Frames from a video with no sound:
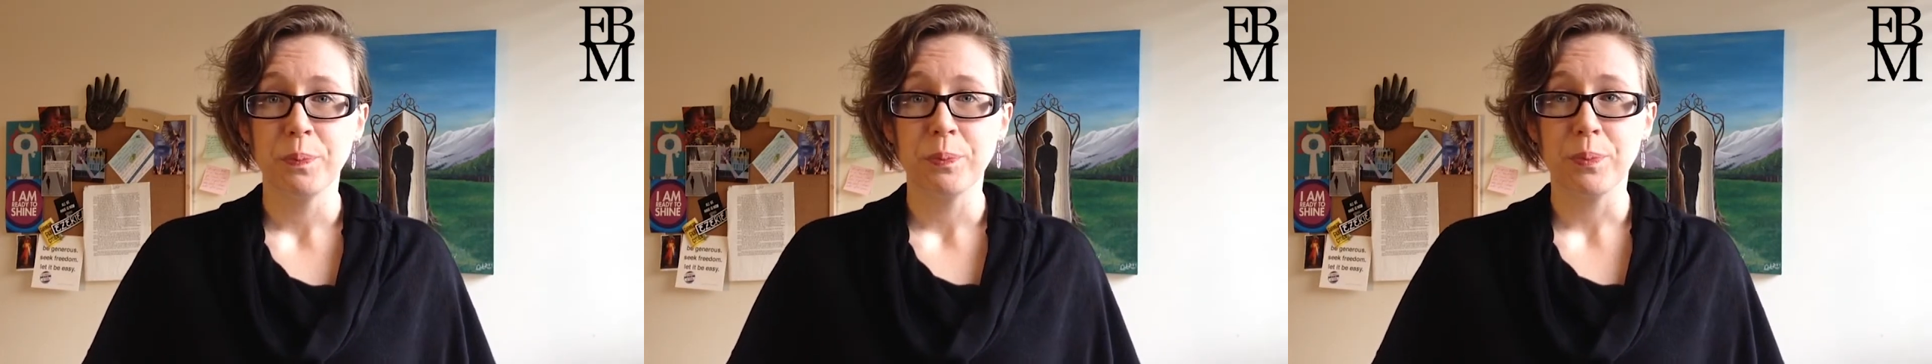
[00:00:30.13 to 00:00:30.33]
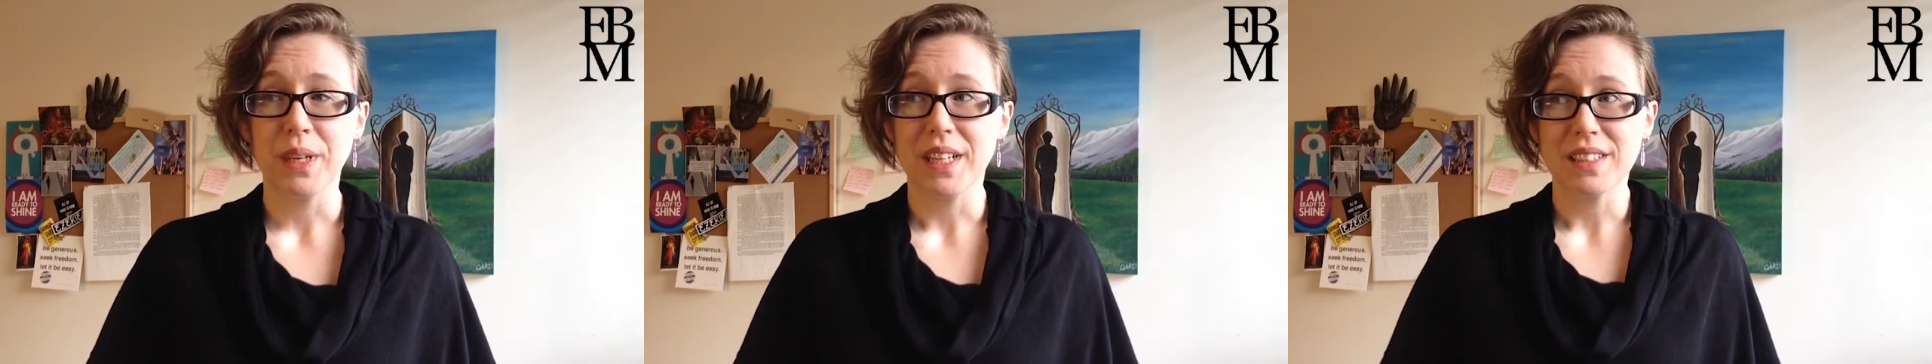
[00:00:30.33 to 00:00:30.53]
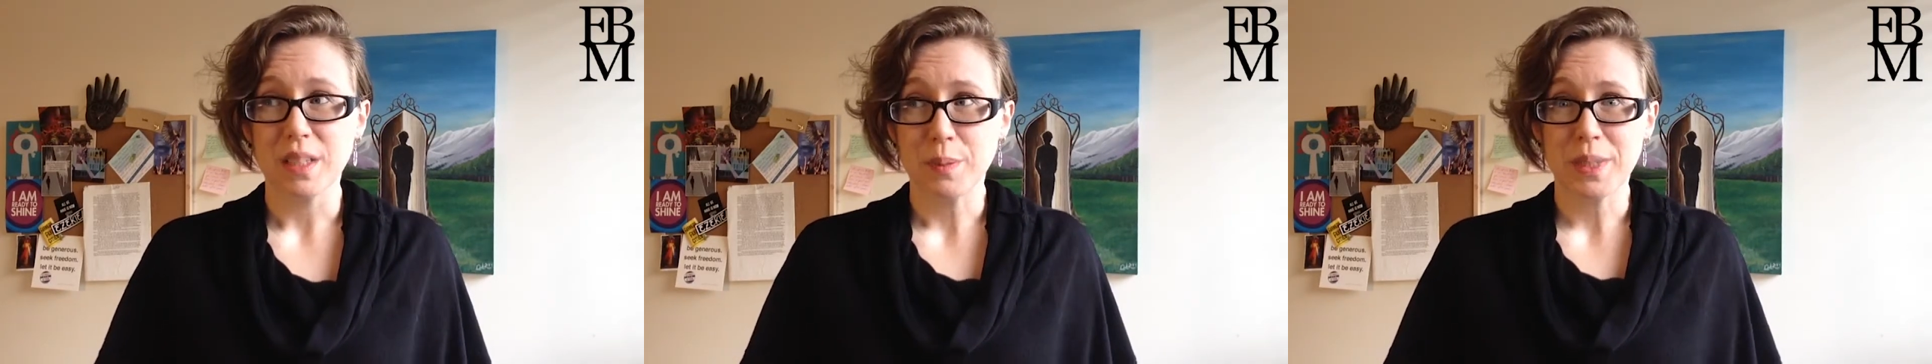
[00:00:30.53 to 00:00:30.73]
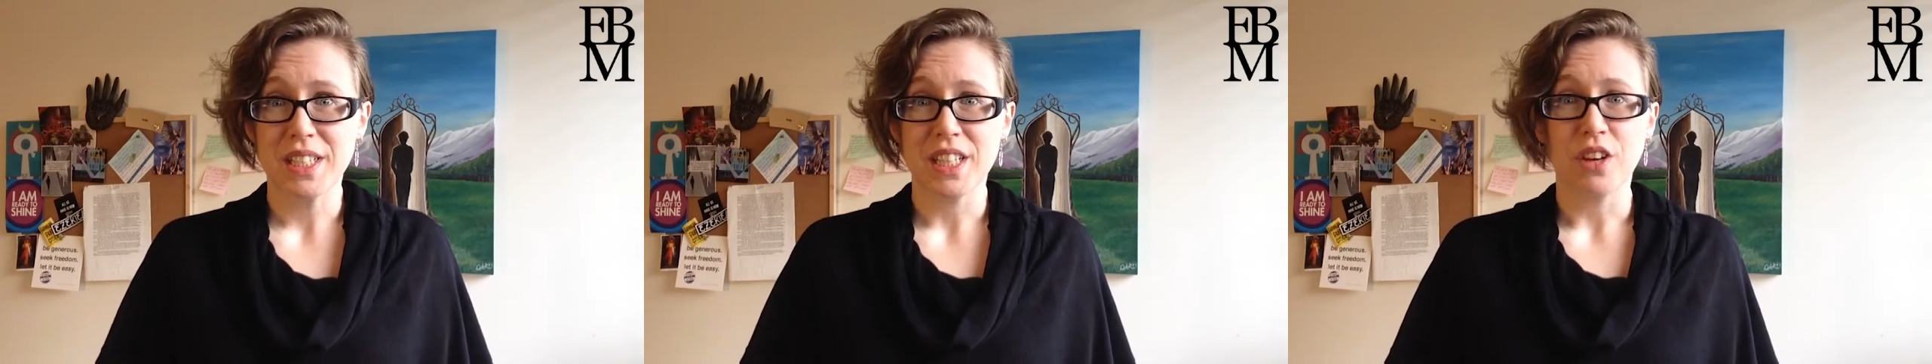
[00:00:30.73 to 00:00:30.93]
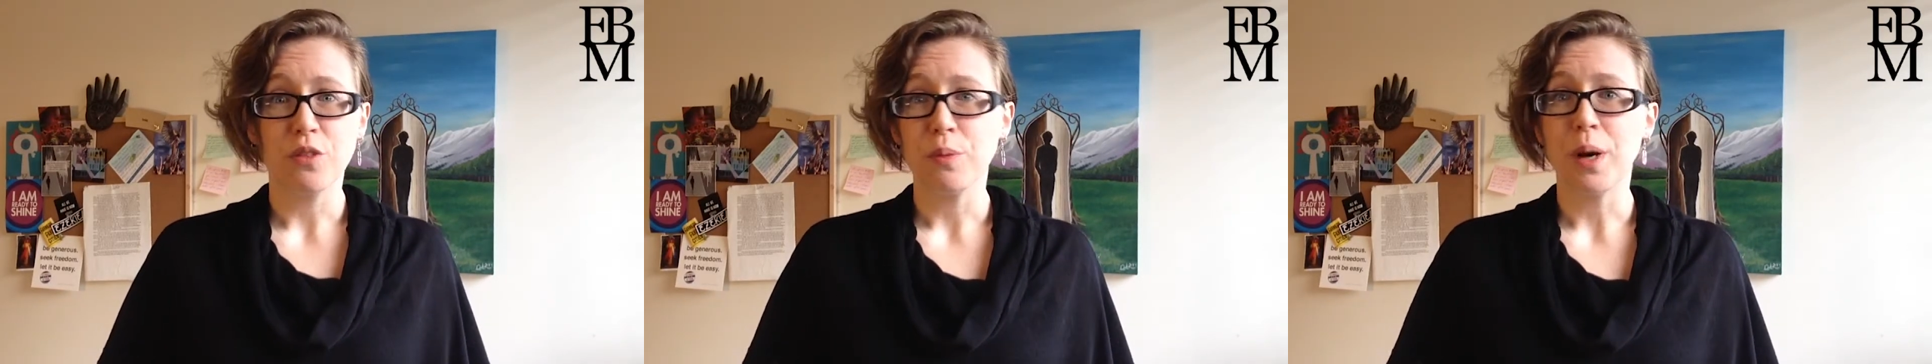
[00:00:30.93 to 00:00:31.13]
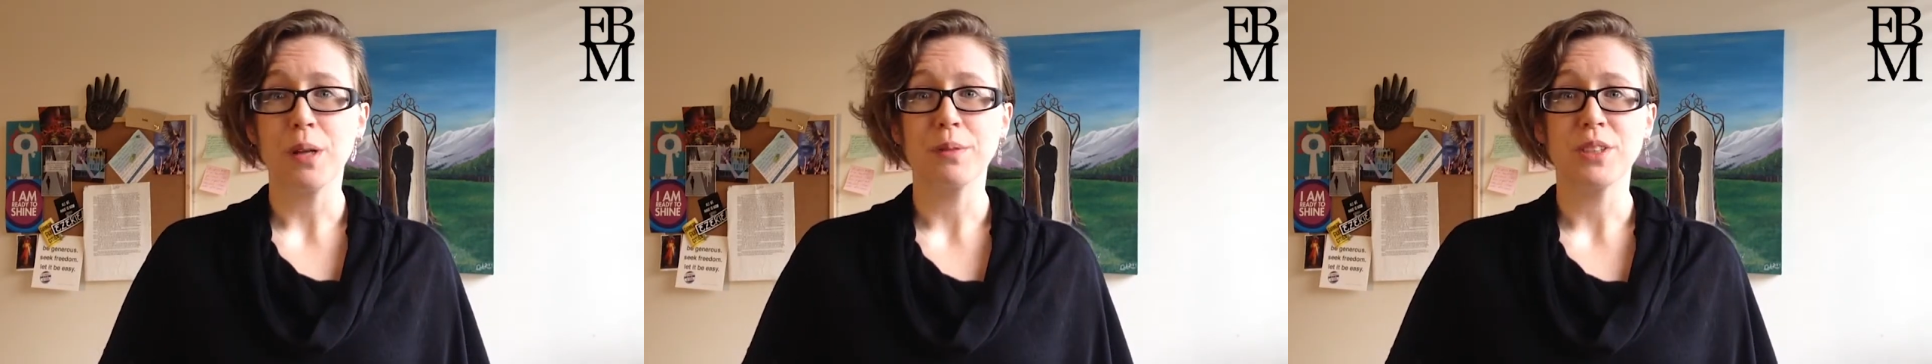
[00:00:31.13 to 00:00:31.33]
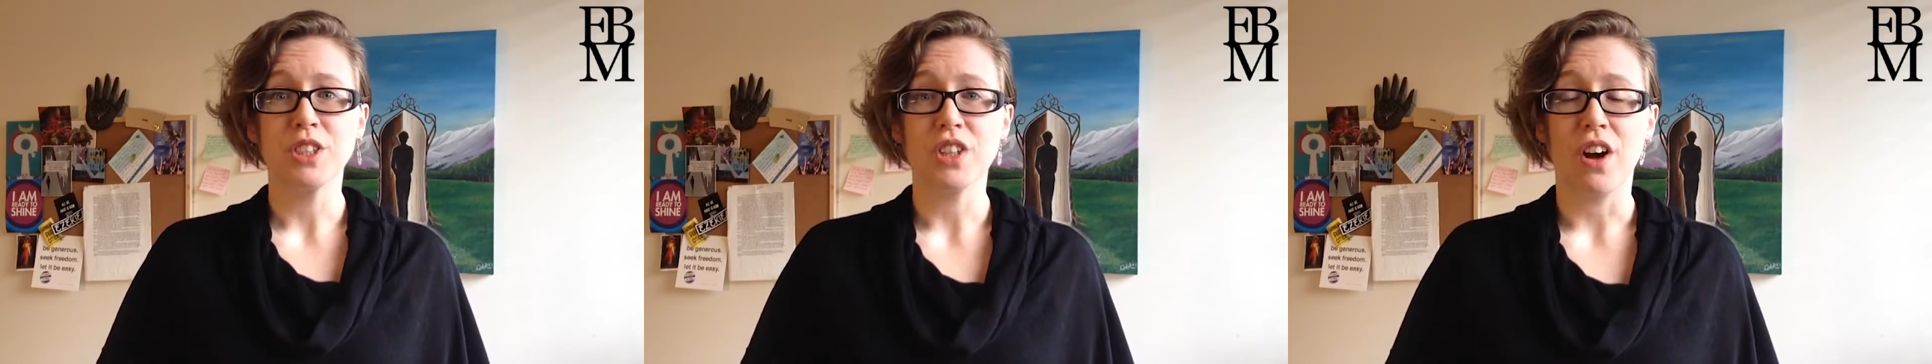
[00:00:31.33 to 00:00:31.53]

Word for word: Because I'm a self-published